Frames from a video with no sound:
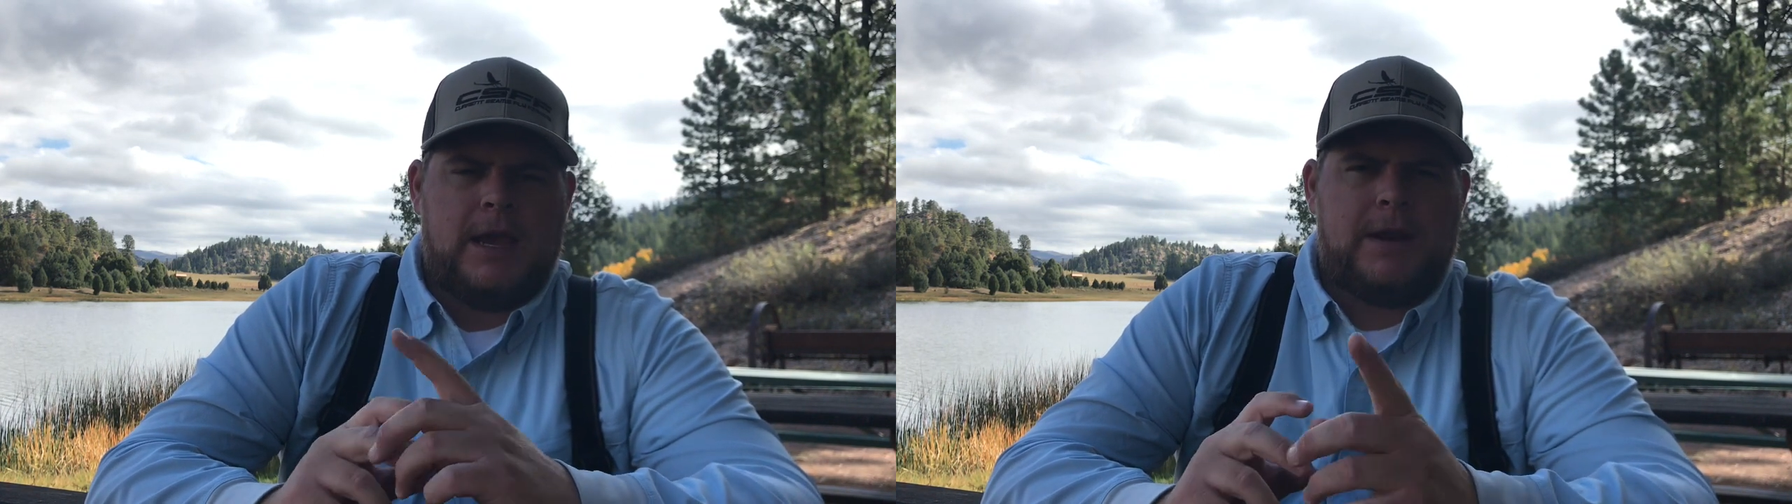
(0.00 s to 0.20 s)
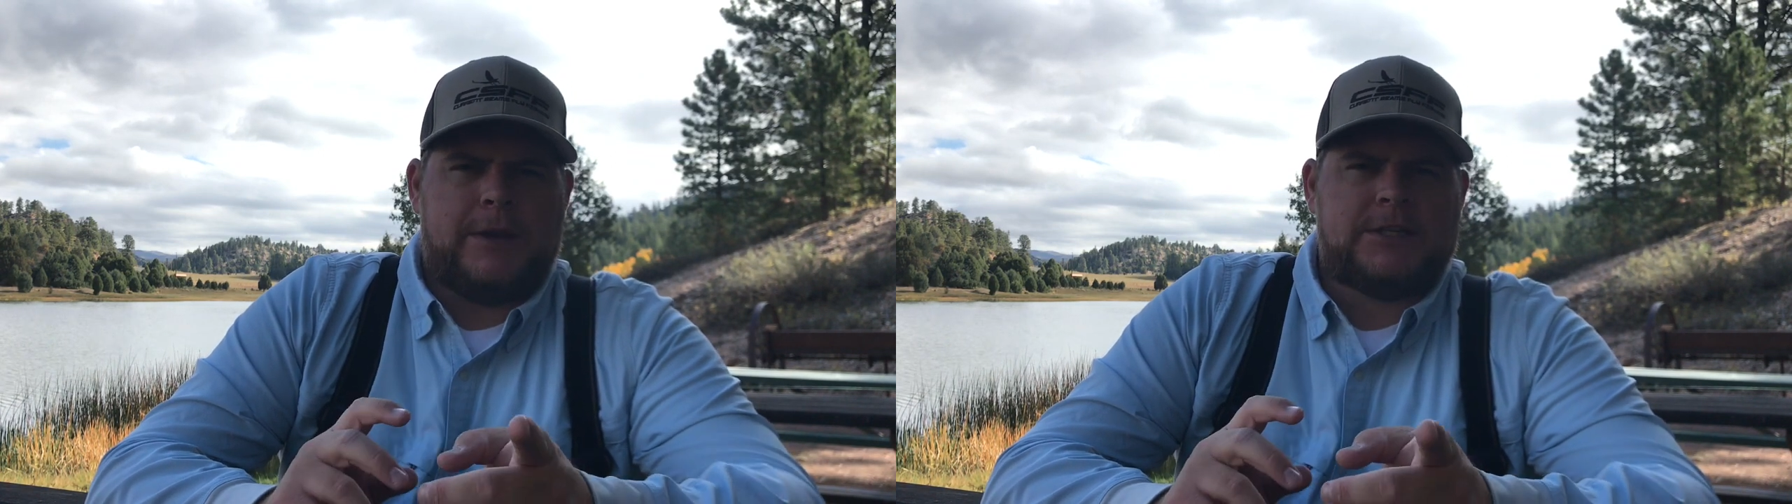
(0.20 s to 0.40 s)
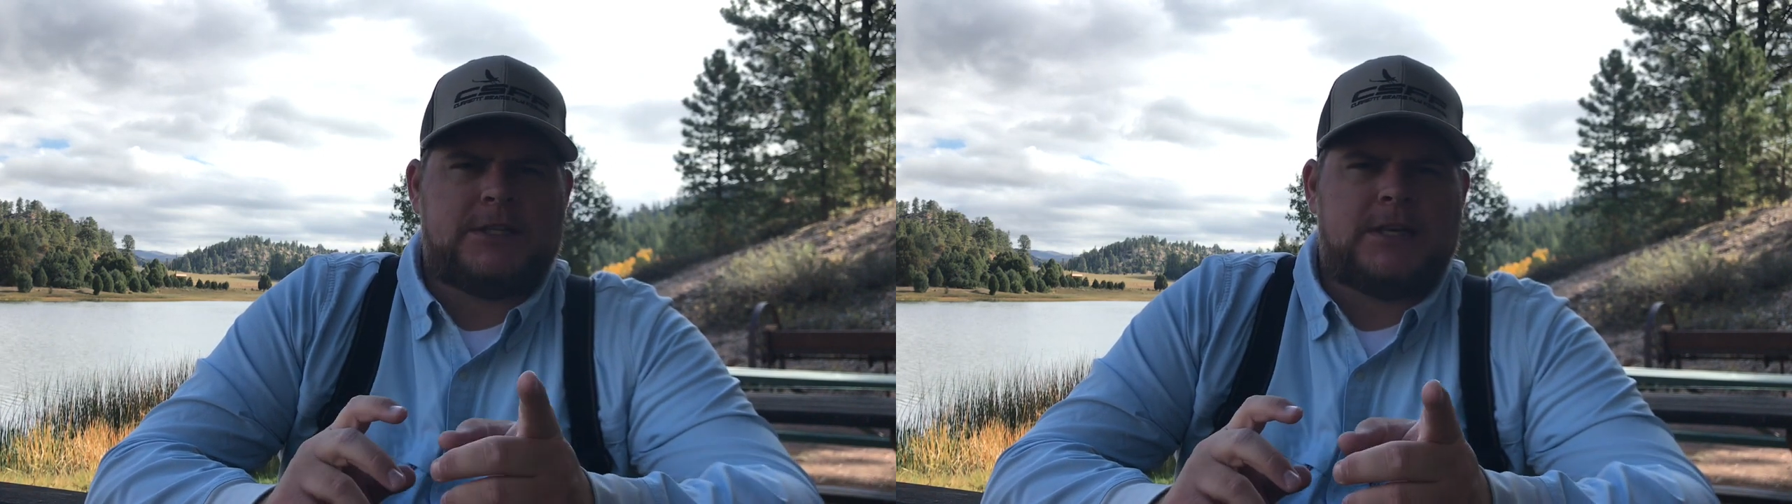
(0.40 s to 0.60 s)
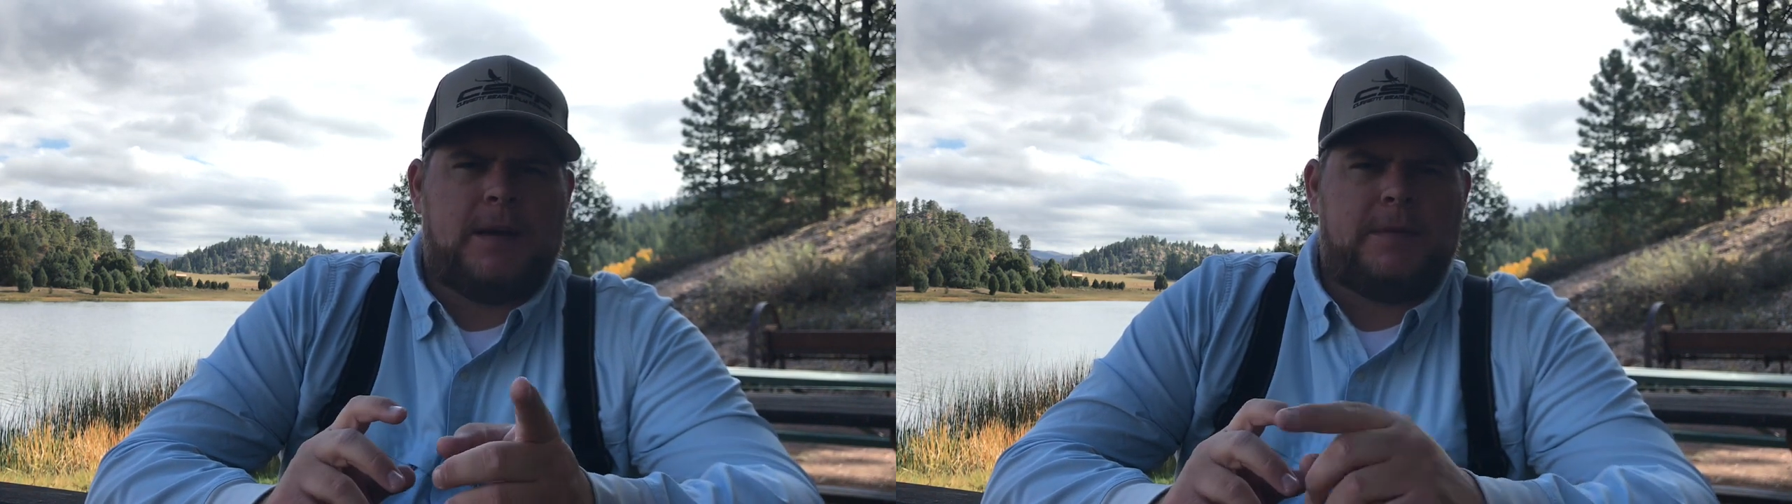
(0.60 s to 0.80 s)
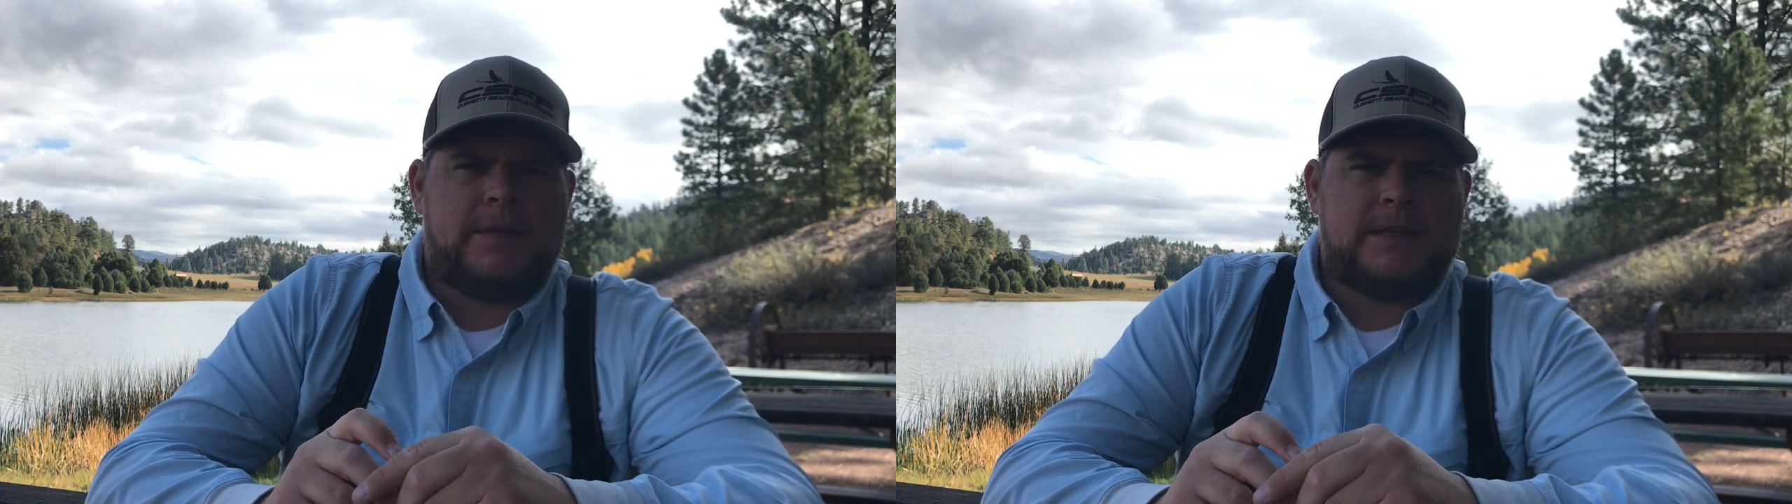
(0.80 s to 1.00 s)
Anyway, just a
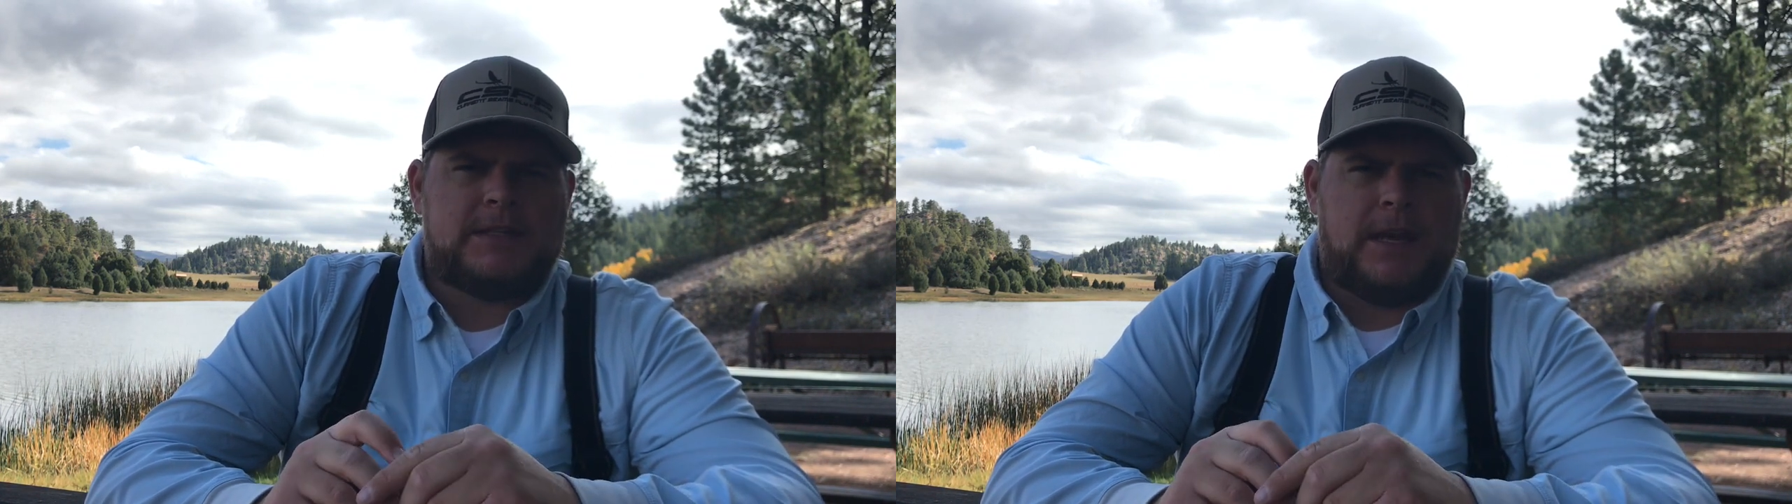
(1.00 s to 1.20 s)
couple things